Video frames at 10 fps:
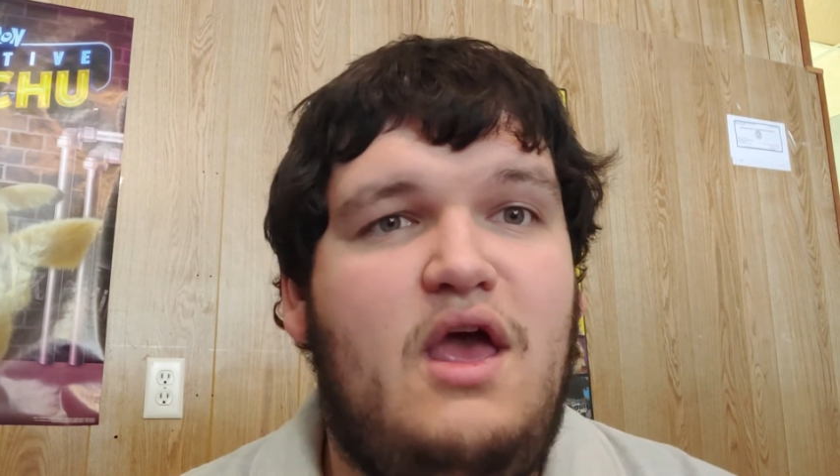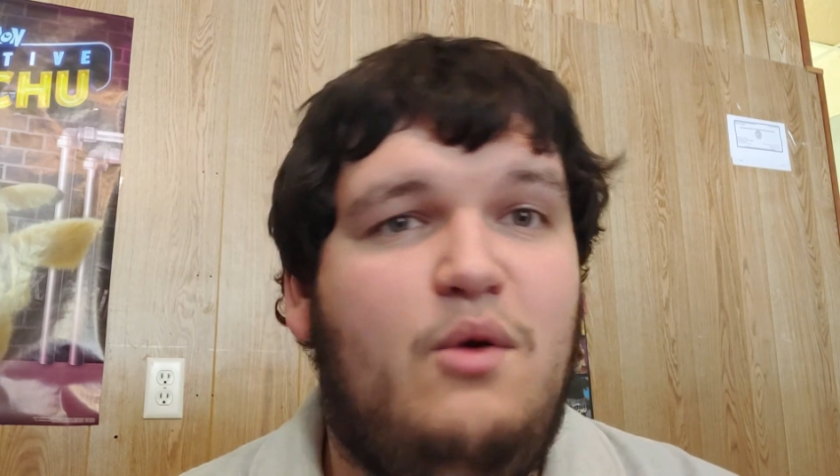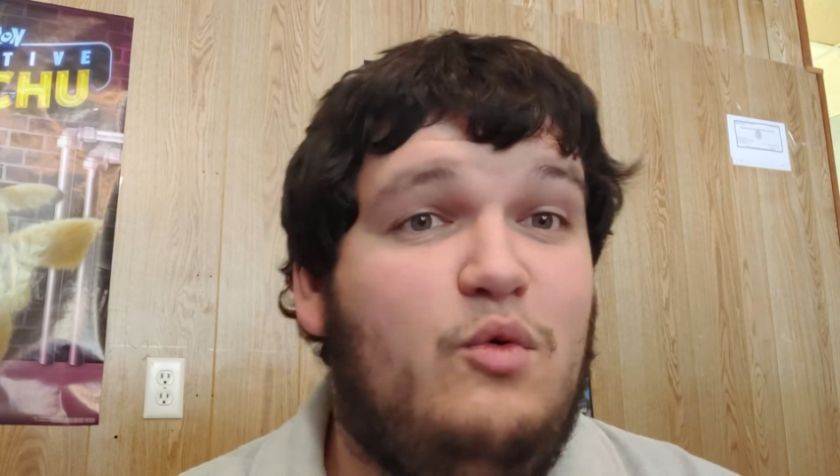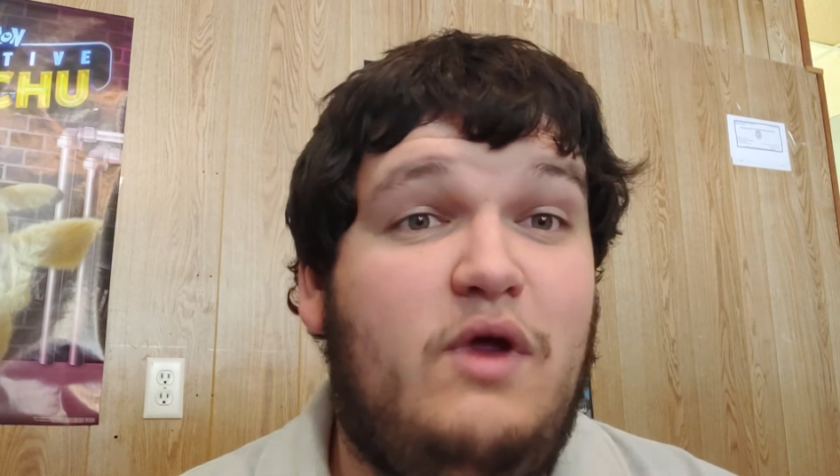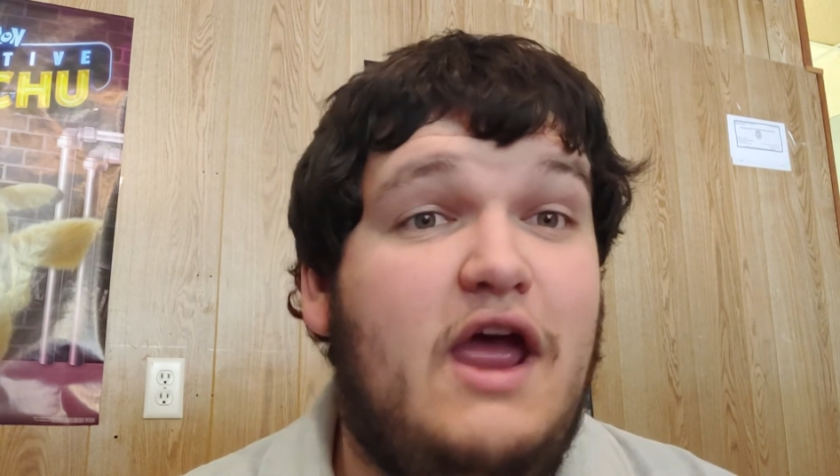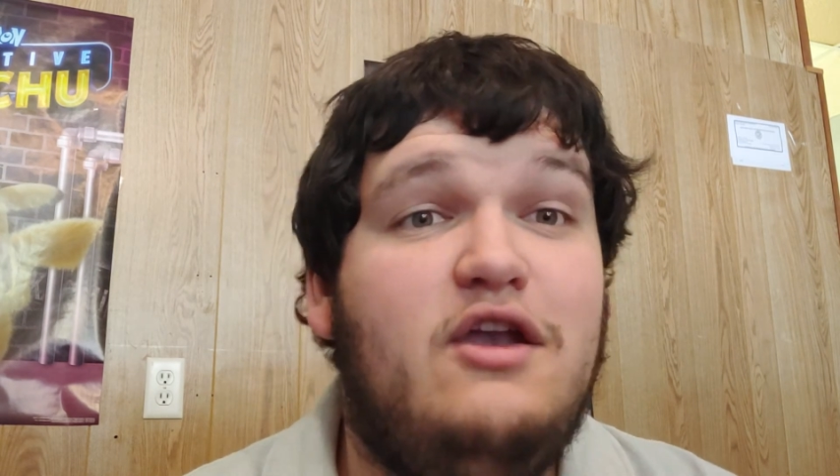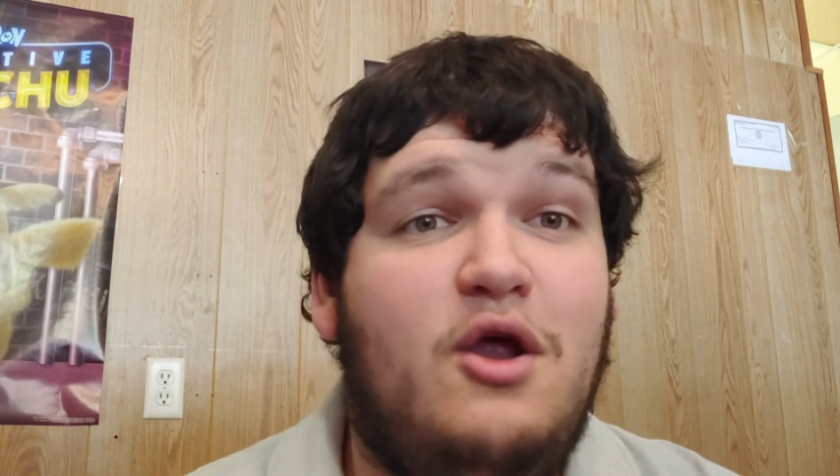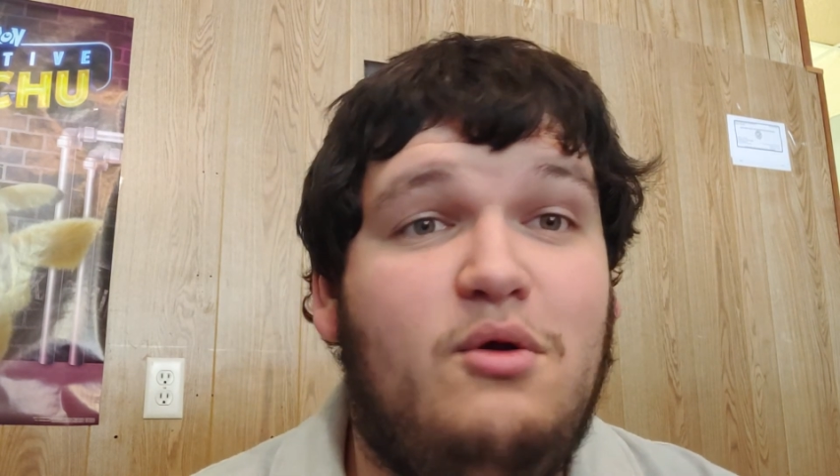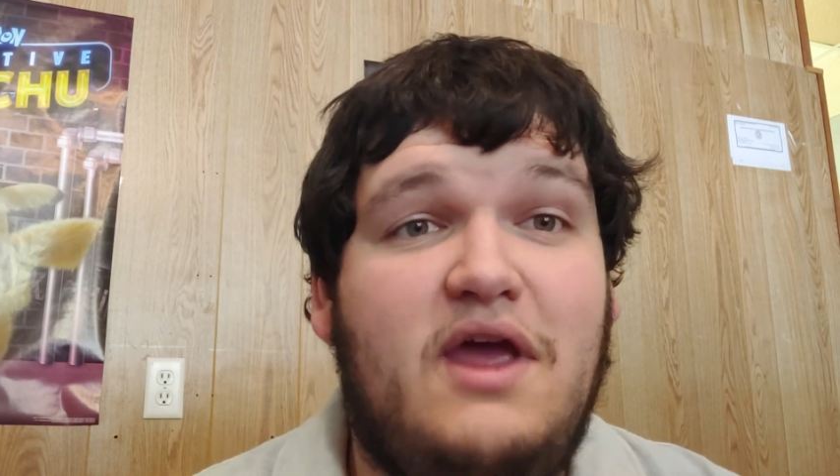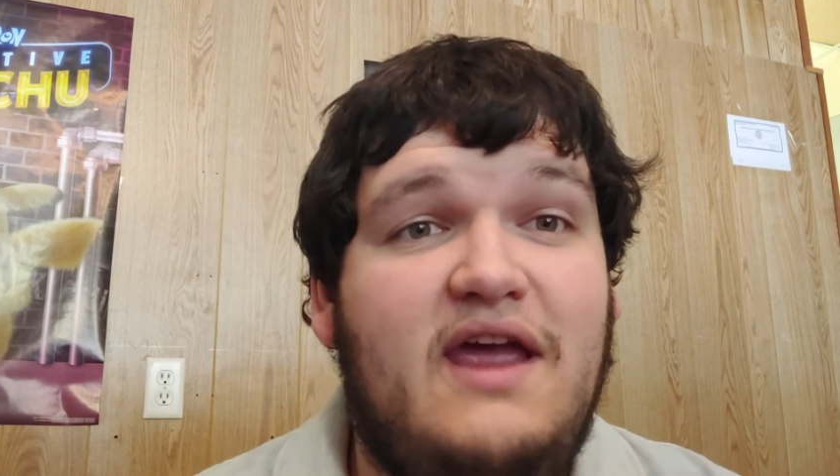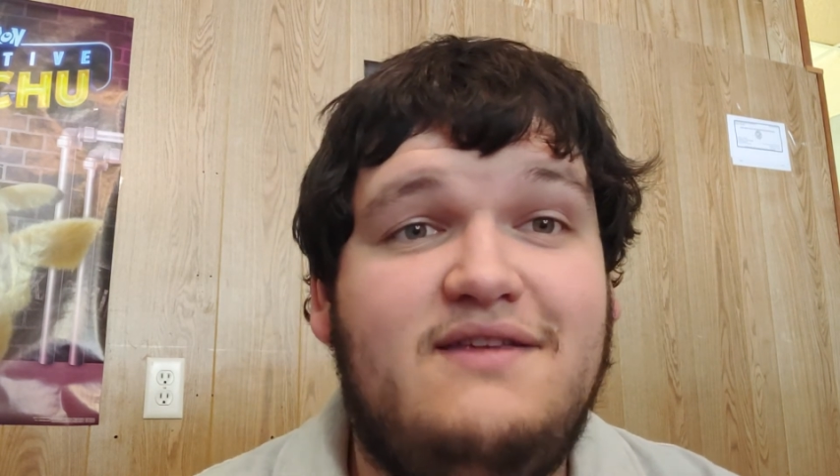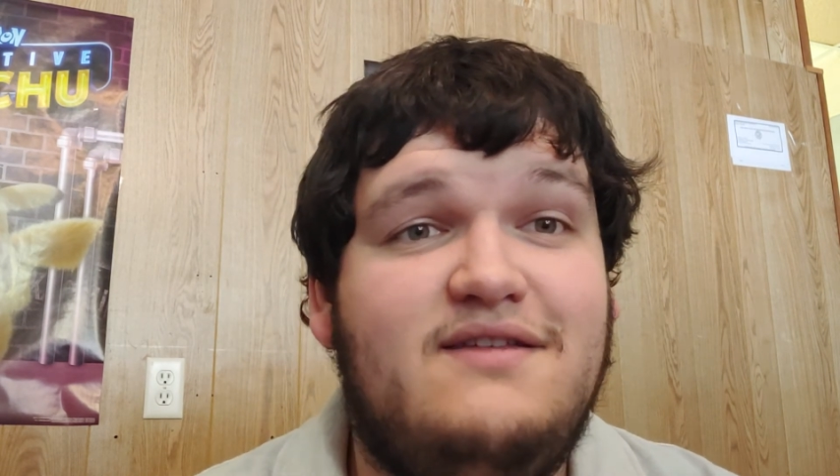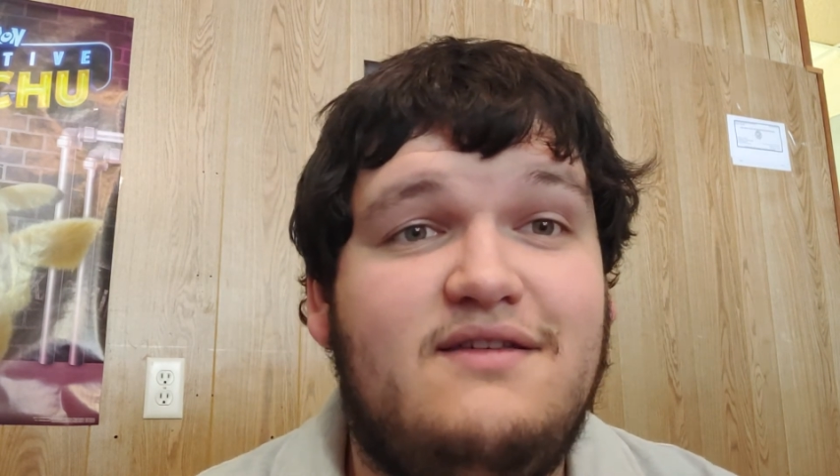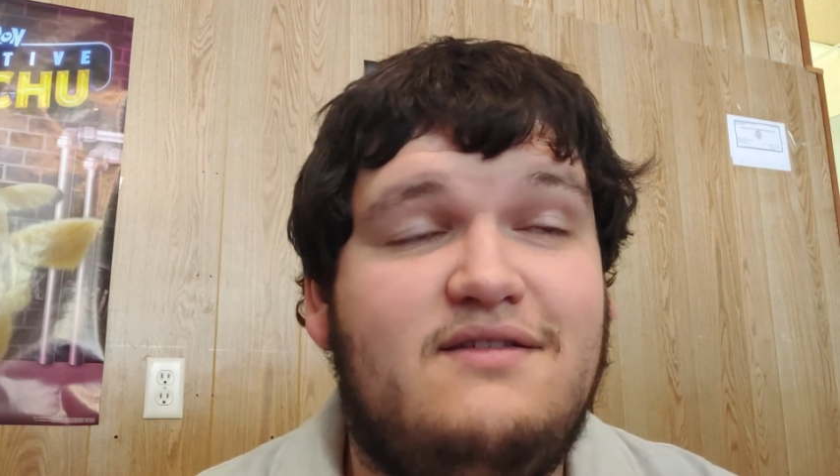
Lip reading: when we had no cases,